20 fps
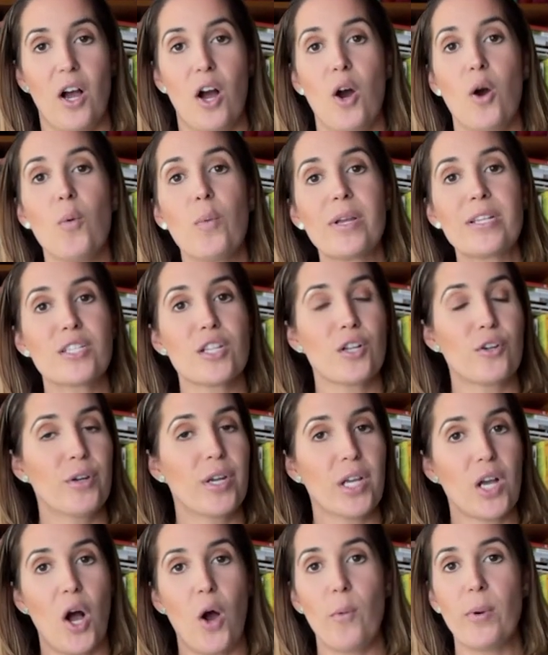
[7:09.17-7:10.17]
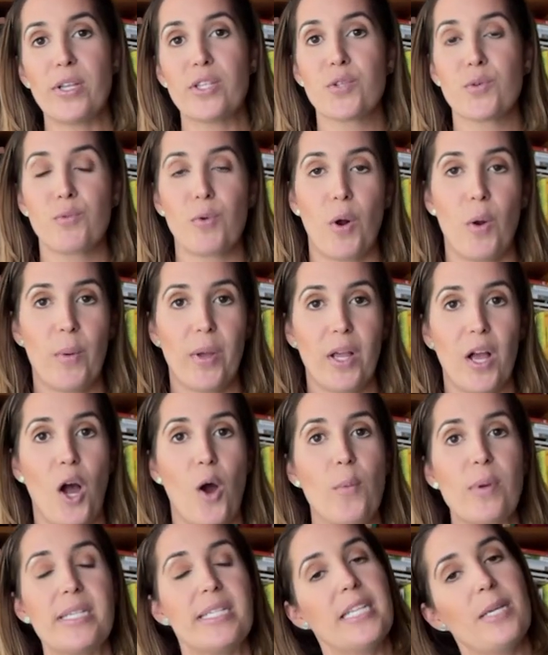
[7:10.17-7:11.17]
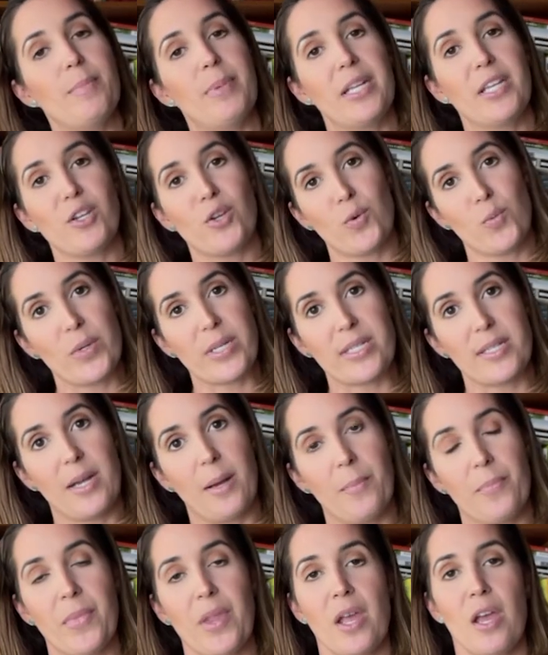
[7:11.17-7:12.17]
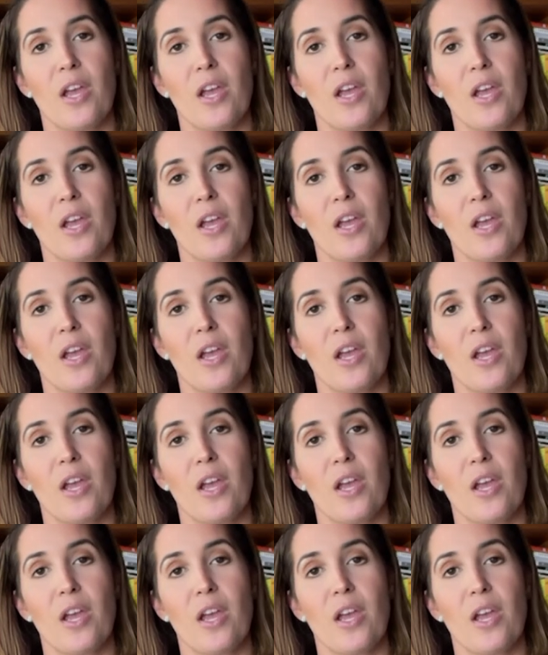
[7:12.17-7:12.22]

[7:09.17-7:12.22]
always learning, always growing, always deepening your wisdom.